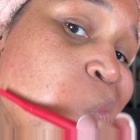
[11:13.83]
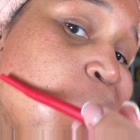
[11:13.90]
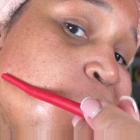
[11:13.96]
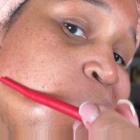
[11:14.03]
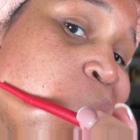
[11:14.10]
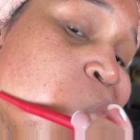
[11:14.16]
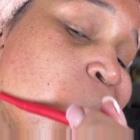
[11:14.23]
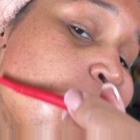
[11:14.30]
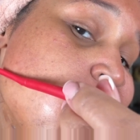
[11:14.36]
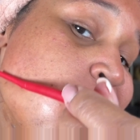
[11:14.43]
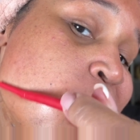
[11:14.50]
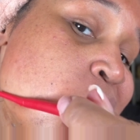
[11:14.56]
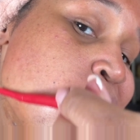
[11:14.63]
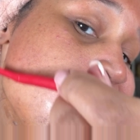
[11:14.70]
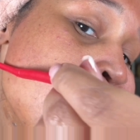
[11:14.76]
and as shaved
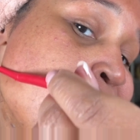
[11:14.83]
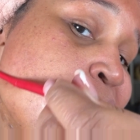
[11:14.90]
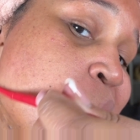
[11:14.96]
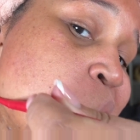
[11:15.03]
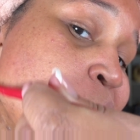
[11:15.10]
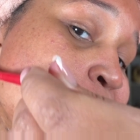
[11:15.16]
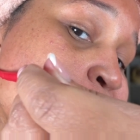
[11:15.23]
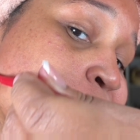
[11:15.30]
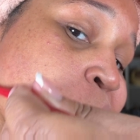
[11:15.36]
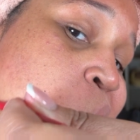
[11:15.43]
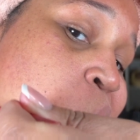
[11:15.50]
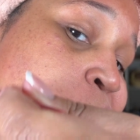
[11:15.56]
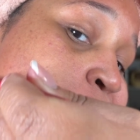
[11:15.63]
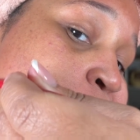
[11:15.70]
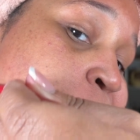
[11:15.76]
off as possible, go
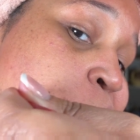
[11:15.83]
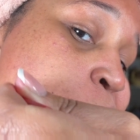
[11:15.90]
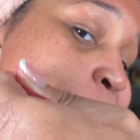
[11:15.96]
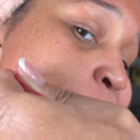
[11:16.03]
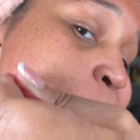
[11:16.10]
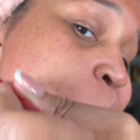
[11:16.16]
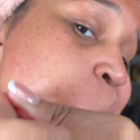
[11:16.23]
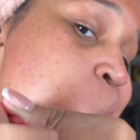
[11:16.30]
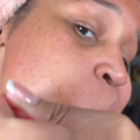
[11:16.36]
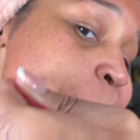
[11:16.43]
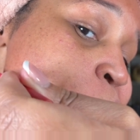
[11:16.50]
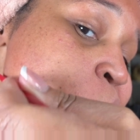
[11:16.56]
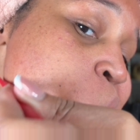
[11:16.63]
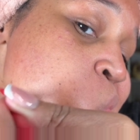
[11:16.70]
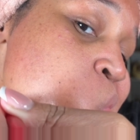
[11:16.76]
back 1 or 2
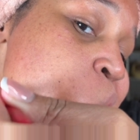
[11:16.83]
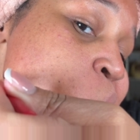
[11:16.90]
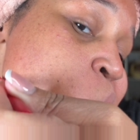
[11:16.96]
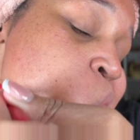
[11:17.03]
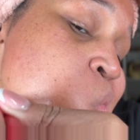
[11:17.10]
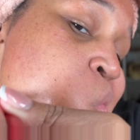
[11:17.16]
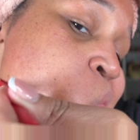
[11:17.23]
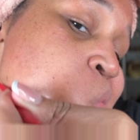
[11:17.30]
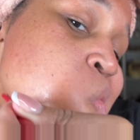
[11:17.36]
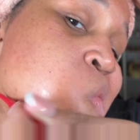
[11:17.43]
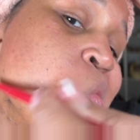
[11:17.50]
more times.